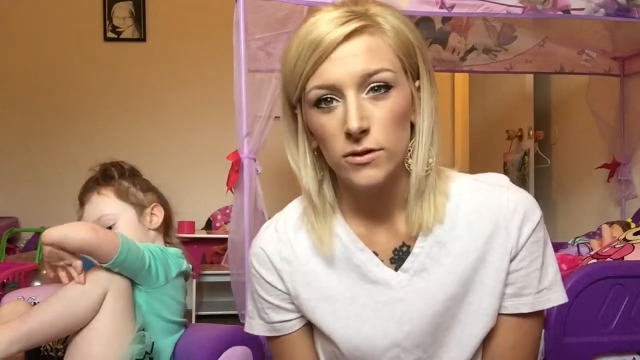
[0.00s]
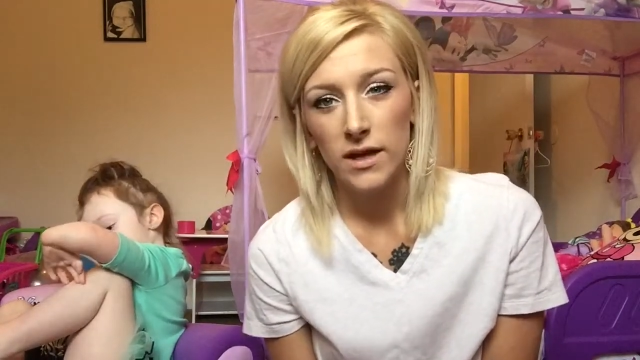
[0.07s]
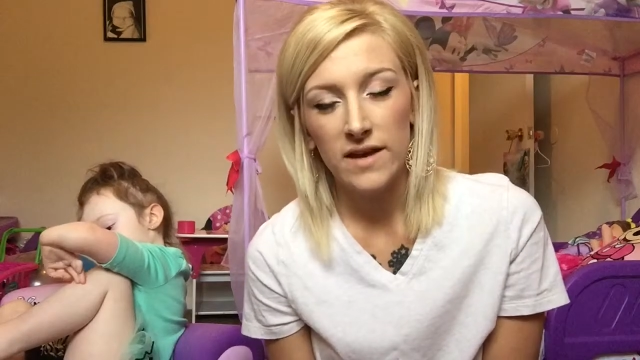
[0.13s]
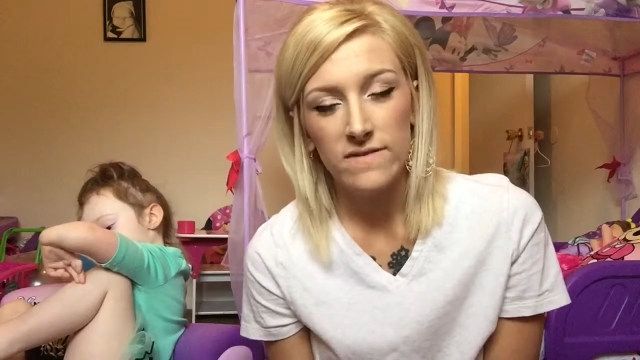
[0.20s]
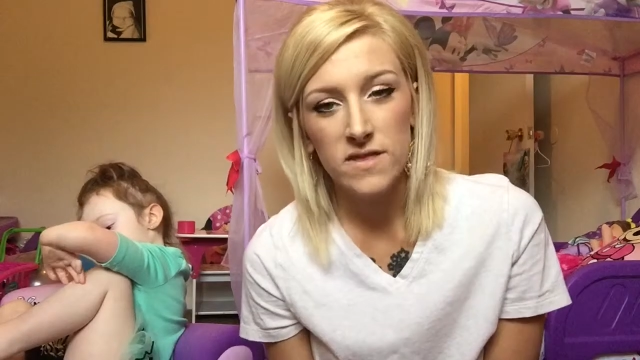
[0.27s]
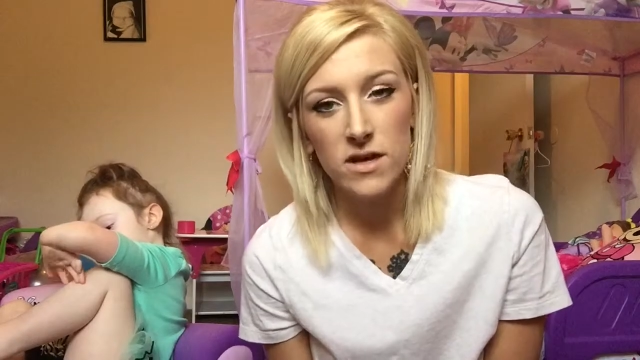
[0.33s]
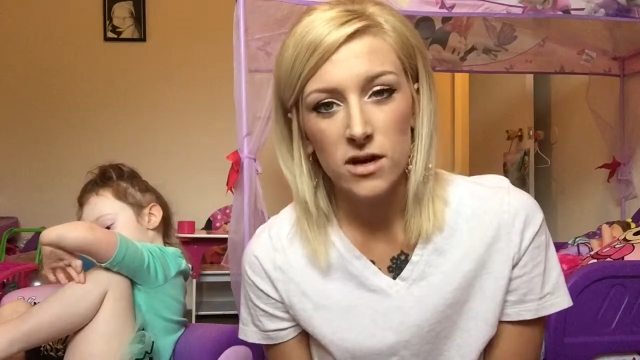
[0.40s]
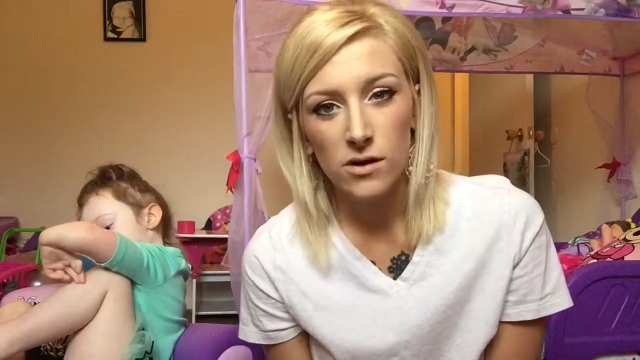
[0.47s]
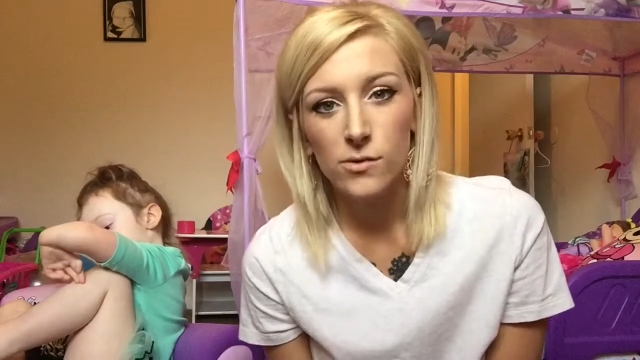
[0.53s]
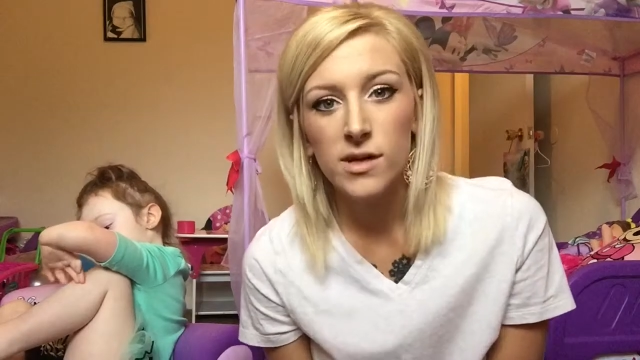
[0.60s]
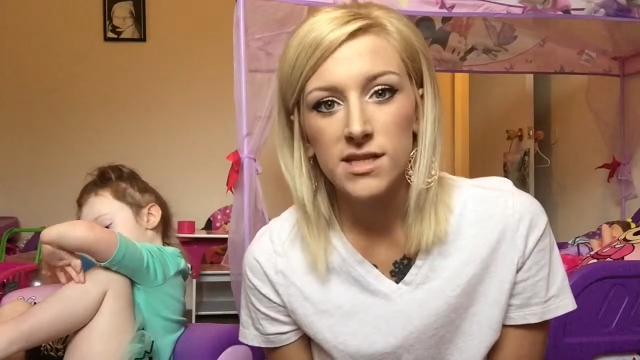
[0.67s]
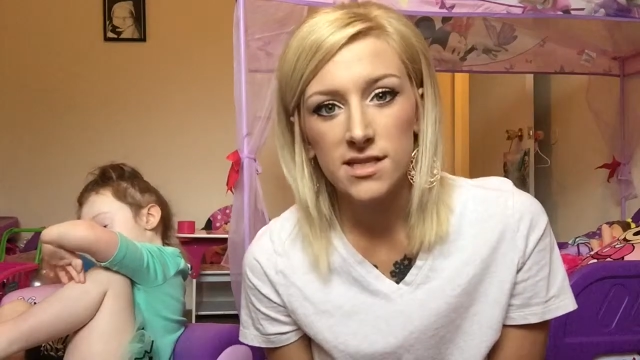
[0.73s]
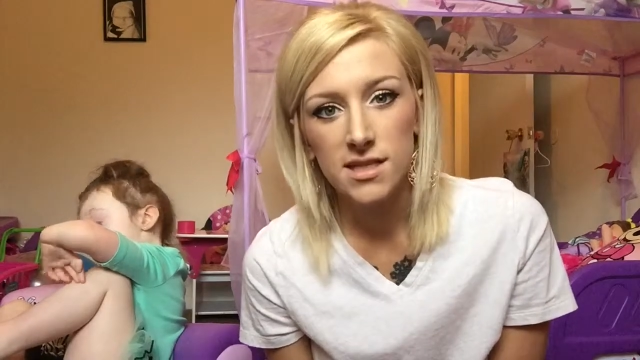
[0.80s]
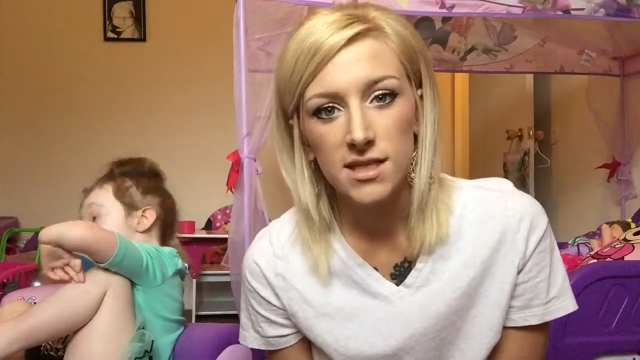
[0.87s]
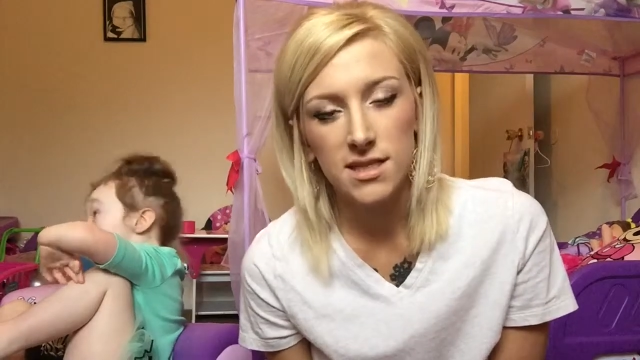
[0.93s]
Even though I
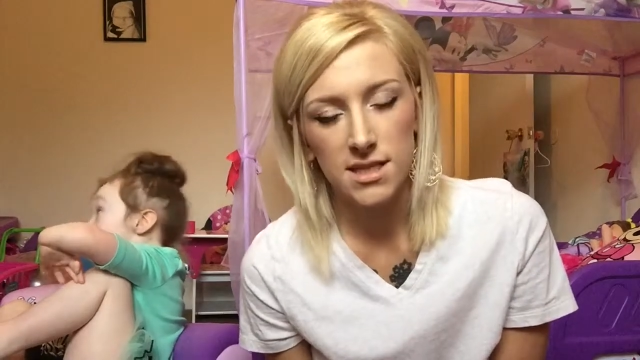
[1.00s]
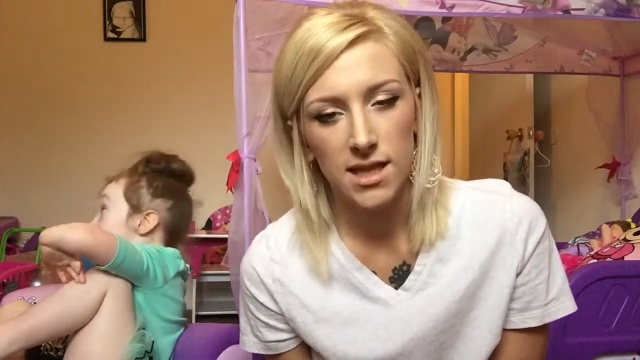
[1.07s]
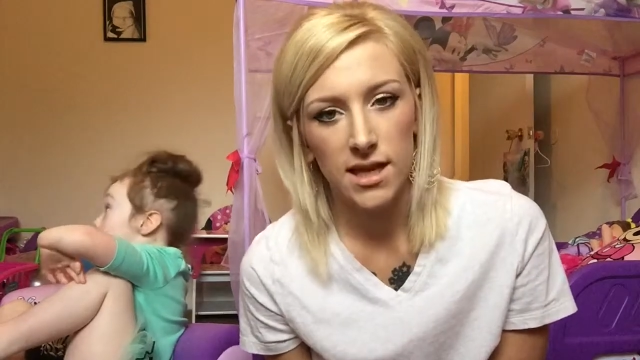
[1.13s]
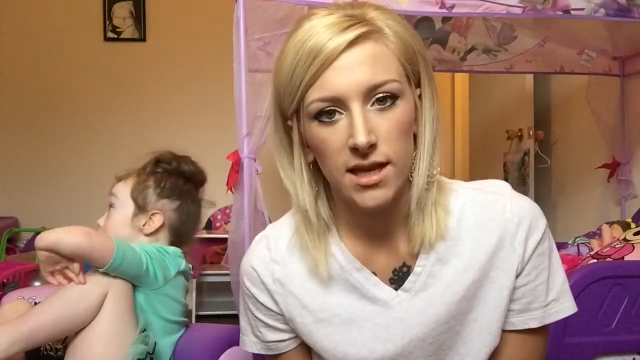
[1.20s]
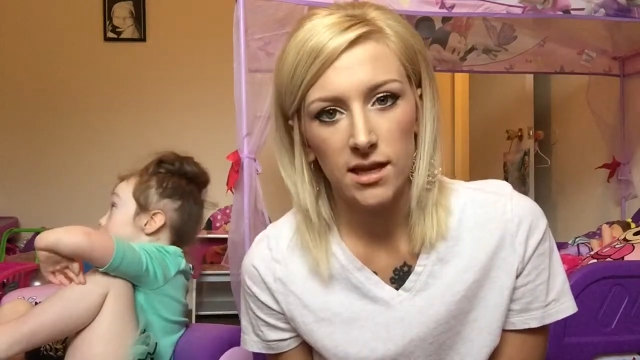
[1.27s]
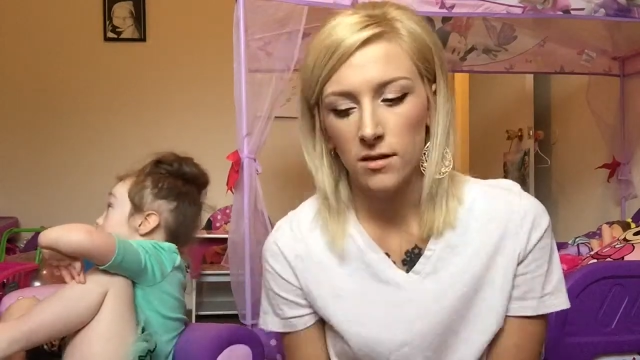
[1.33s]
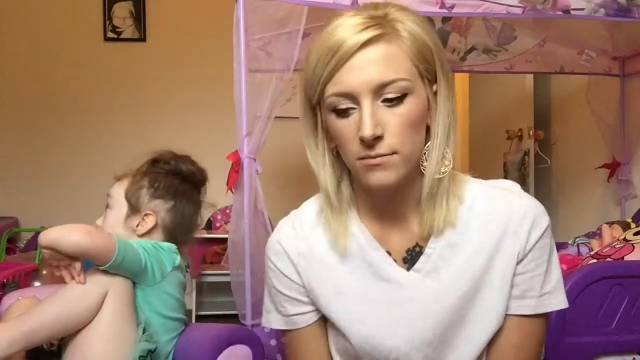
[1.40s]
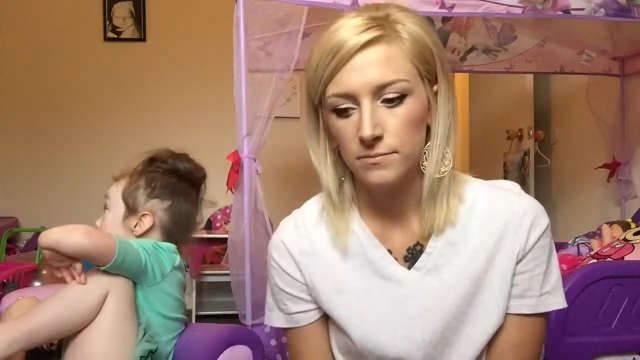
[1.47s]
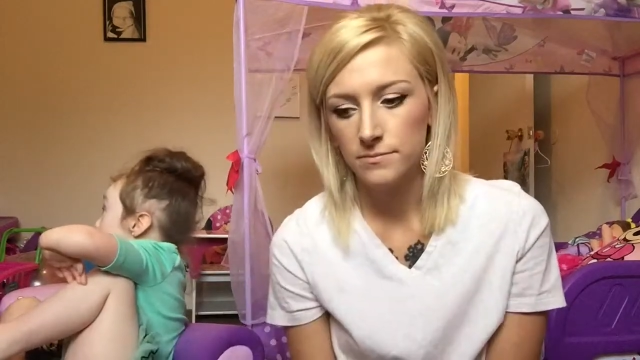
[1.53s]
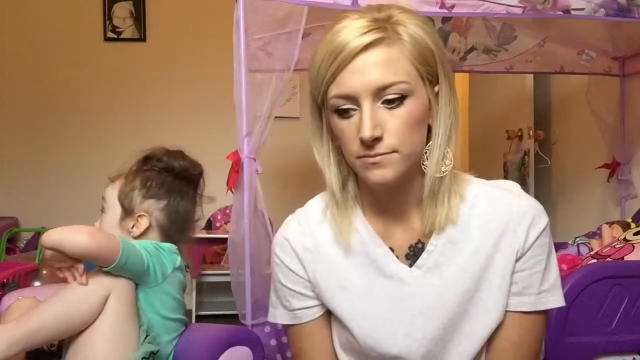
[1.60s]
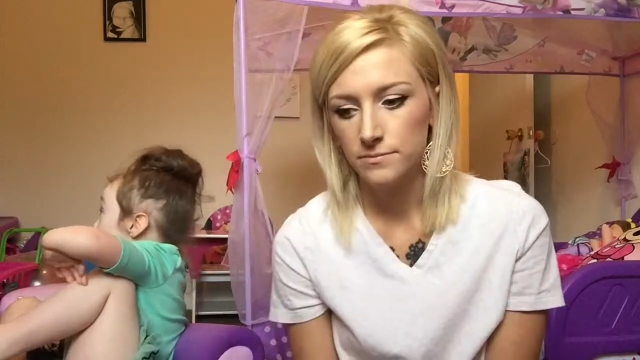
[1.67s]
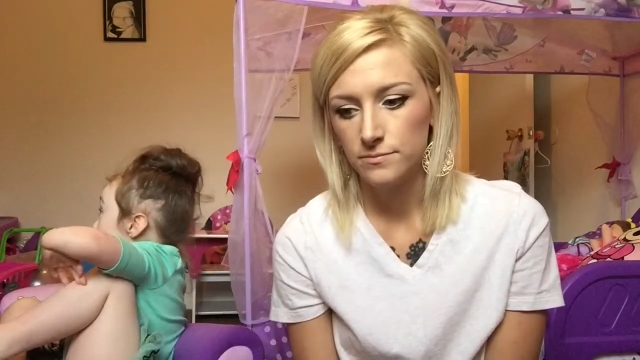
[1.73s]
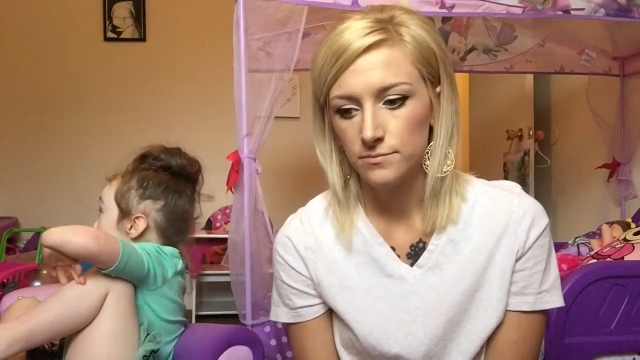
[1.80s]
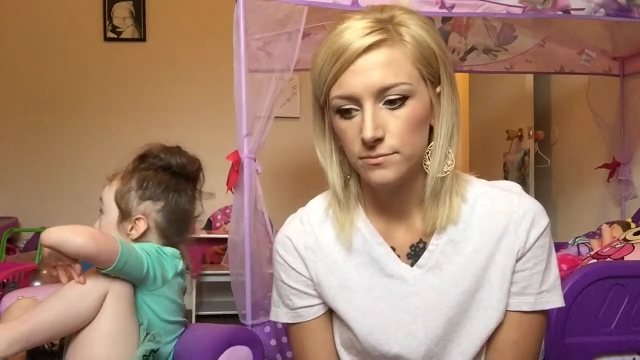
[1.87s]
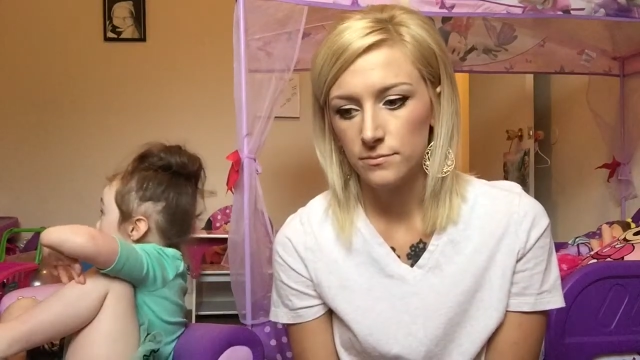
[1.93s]
was 16,
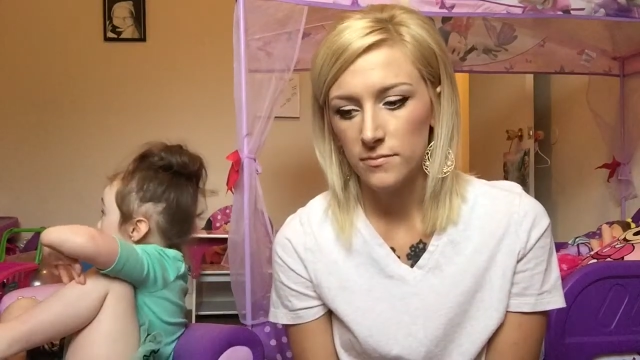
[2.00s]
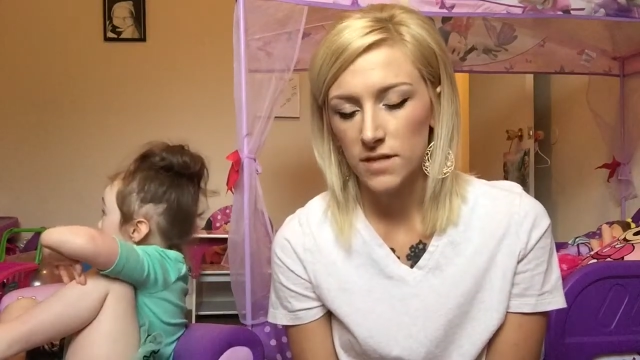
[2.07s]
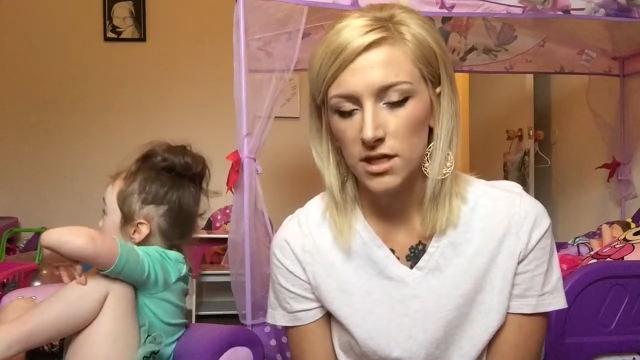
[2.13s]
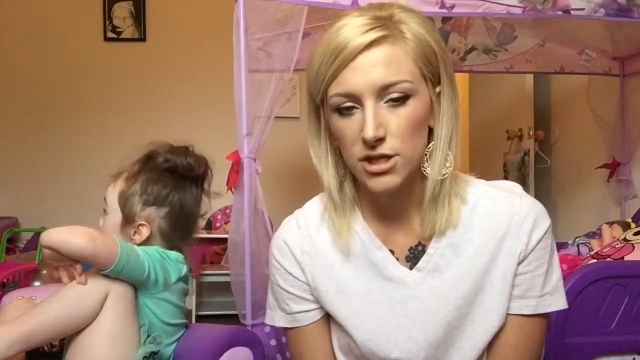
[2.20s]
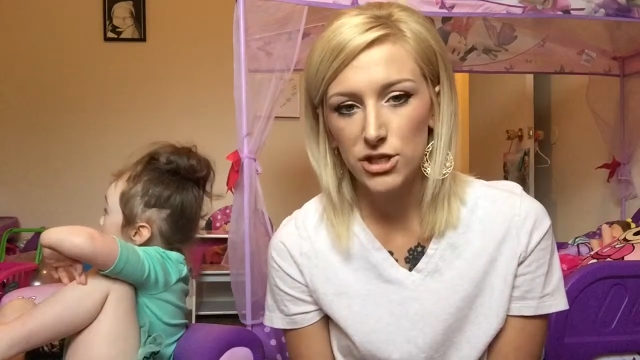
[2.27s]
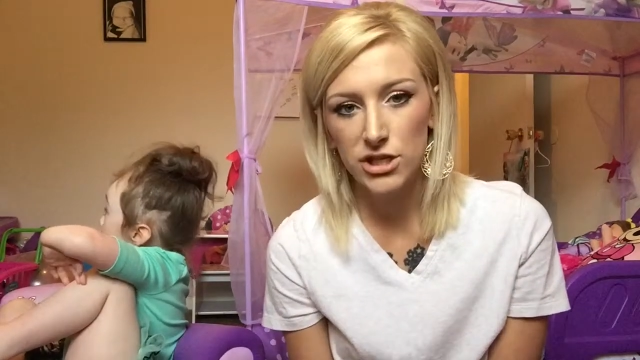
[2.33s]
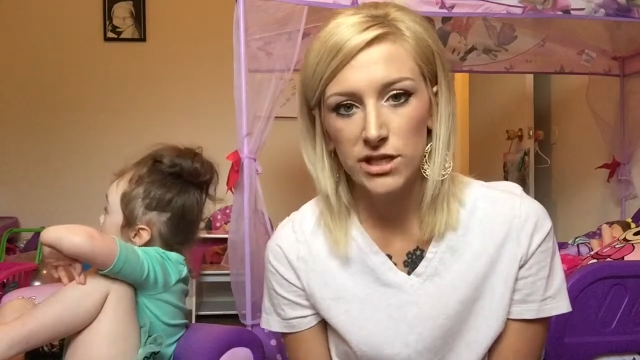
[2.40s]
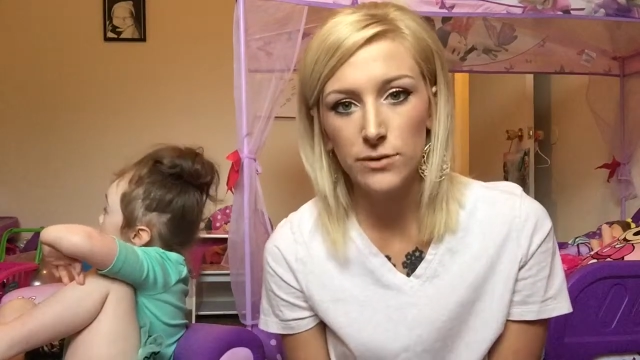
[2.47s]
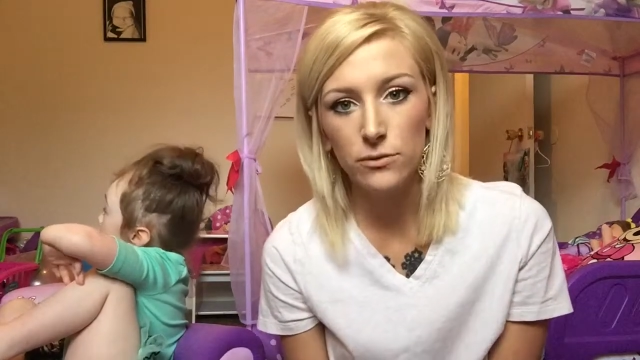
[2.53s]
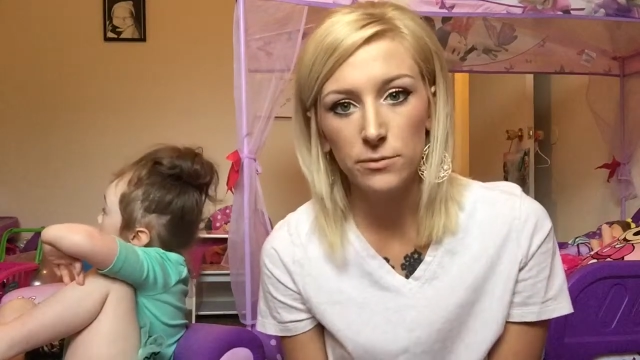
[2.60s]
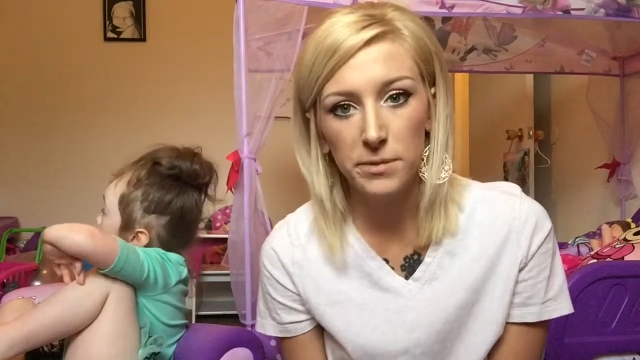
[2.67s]
she will